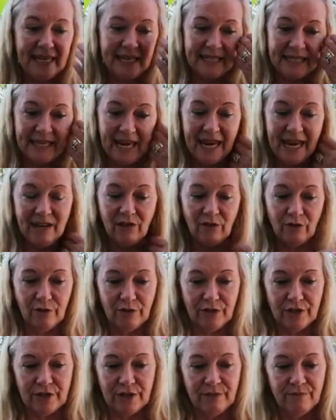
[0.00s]

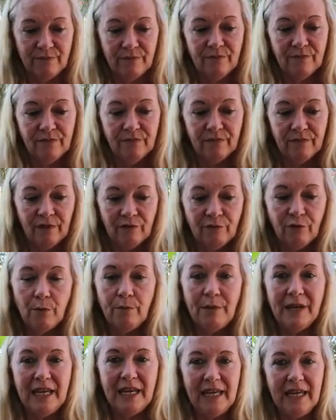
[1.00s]
containers for
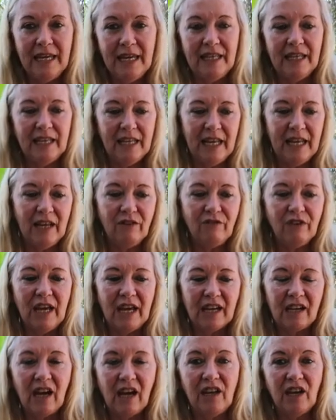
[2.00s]
me and then
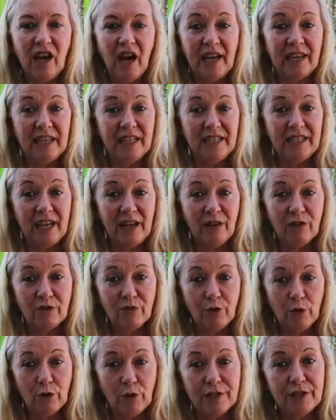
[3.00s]
Henriette got nine containers
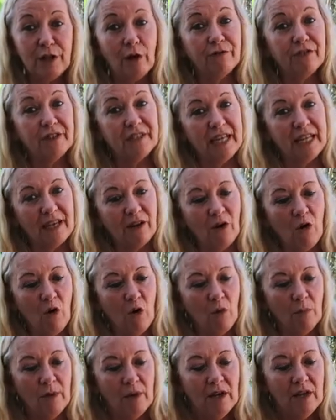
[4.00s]
for herself to take
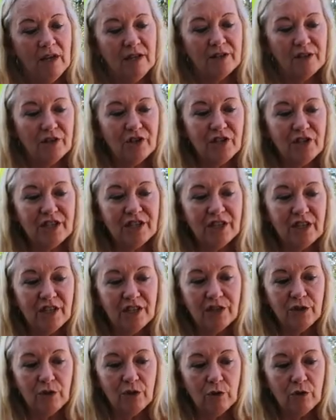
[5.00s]
home. So she's gonna
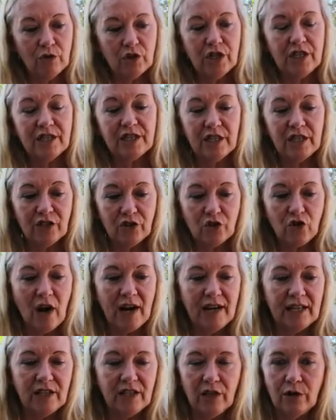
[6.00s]
do, she's gonna try
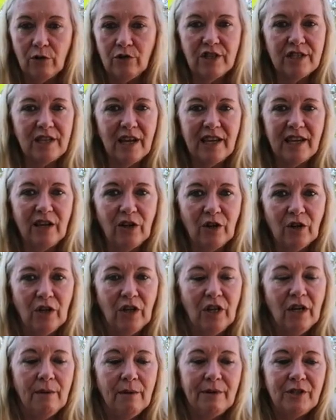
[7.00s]
to do, she's not here,
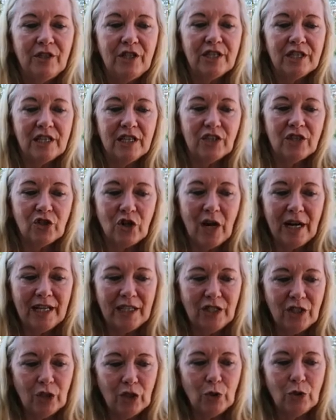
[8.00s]
but she's gonna try to
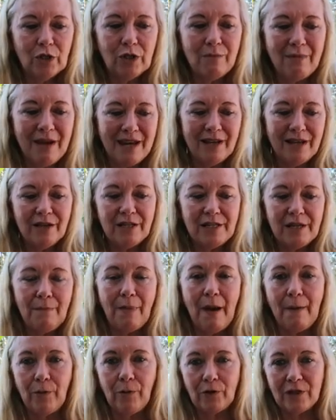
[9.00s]
do tomatoes and
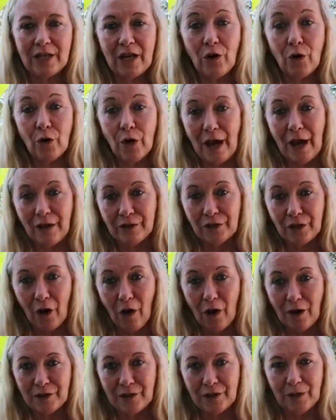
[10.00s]
peppers at her house
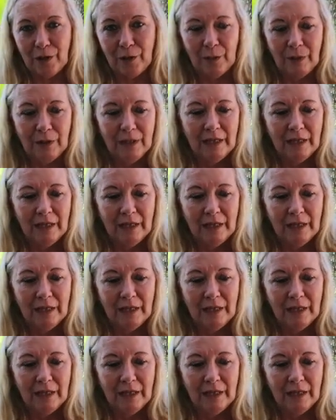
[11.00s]
also.